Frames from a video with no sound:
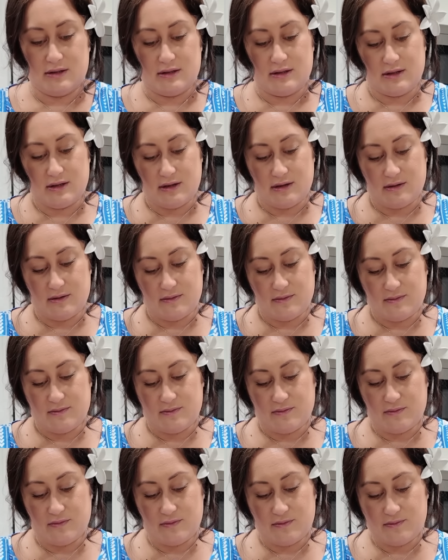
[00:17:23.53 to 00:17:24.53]
So
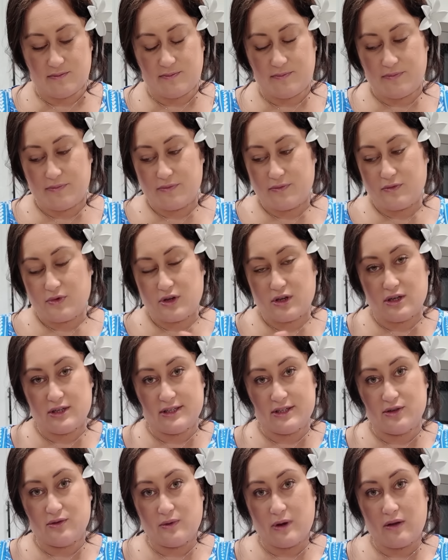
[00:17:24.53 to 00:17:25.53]
we're going to
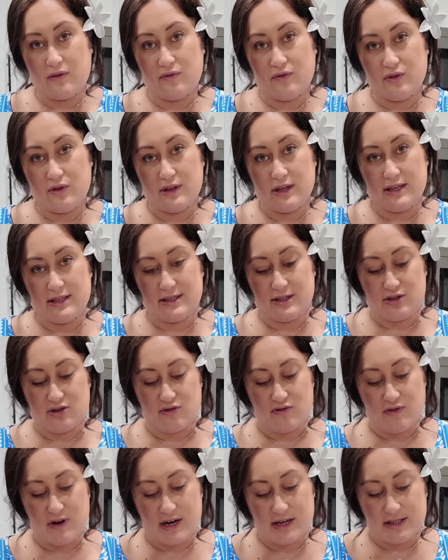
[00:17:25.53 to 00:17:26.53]
still wait for these to
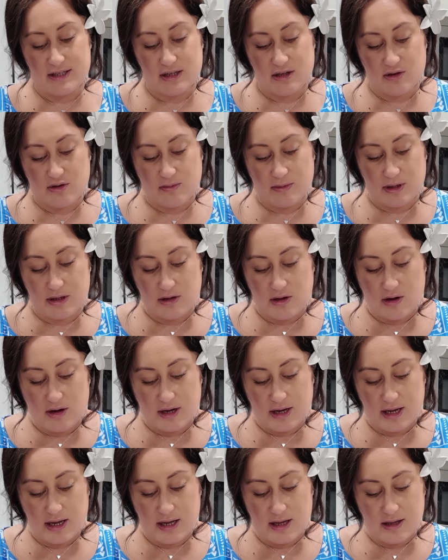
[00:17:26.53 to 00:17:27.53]
rise a little bit
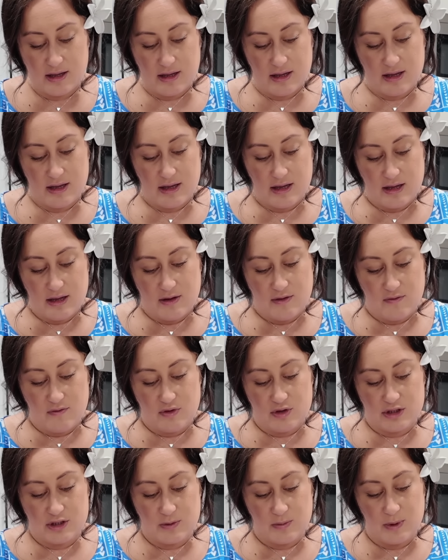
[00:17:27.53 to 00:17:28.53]
longer, for
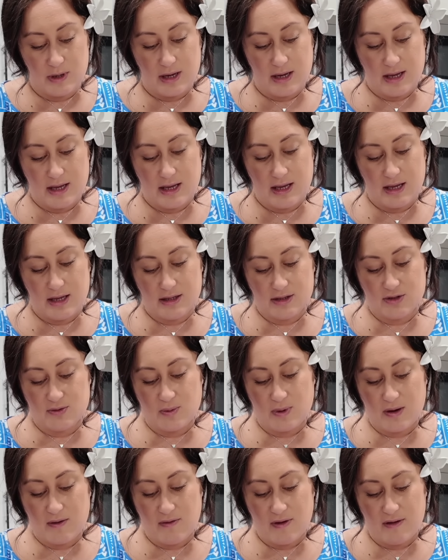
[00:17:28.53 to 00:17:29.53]

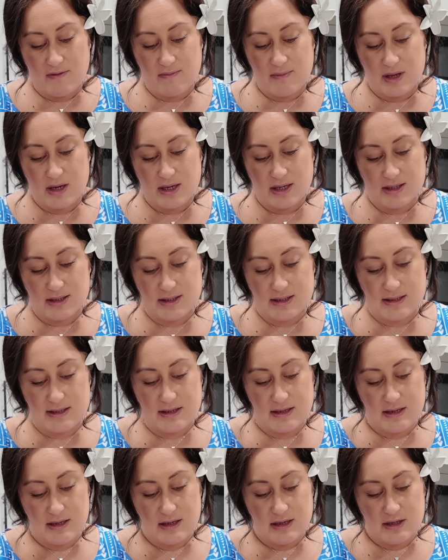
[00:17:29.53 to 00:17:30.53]
20-25 minutes
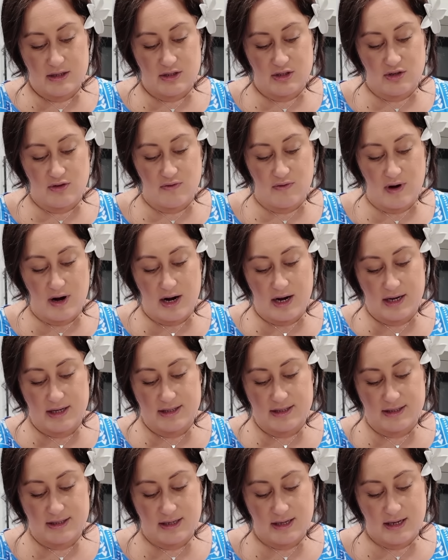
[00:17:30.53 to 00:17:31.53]
to
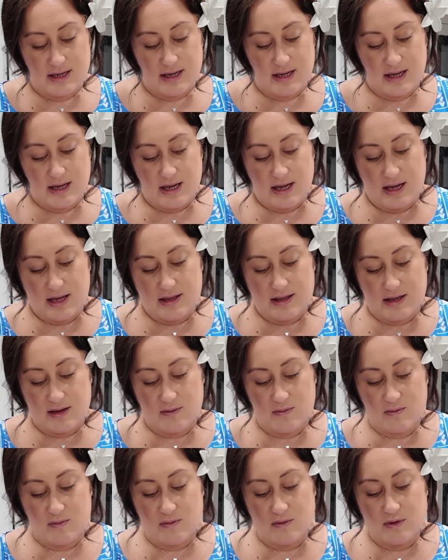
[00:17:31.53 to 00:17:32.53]
rise, and
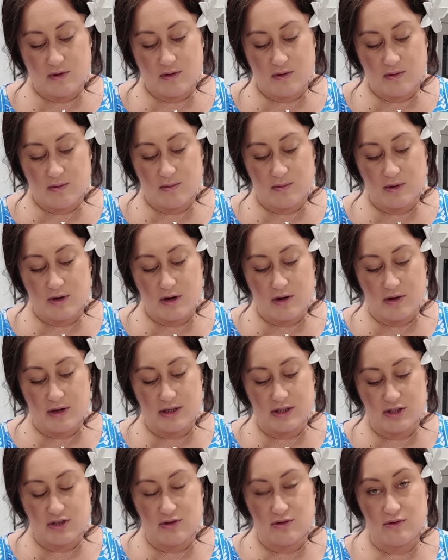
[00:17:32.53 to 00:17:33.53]
then we're going
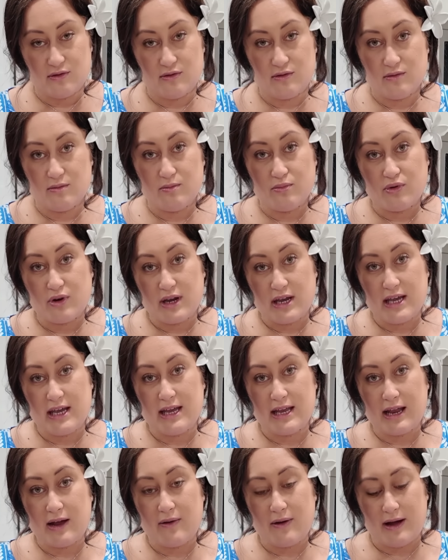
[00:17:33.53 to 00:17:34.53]
to
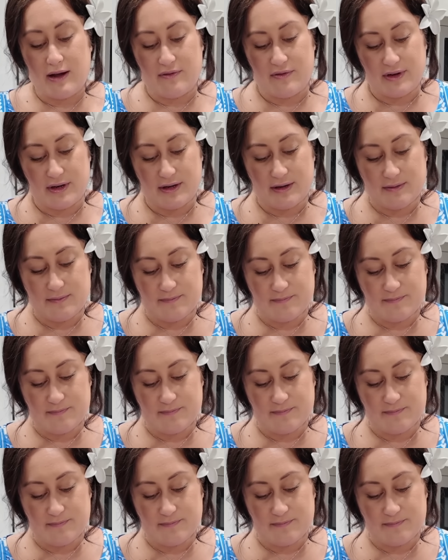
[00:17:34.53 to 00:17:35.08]
preheat our oven.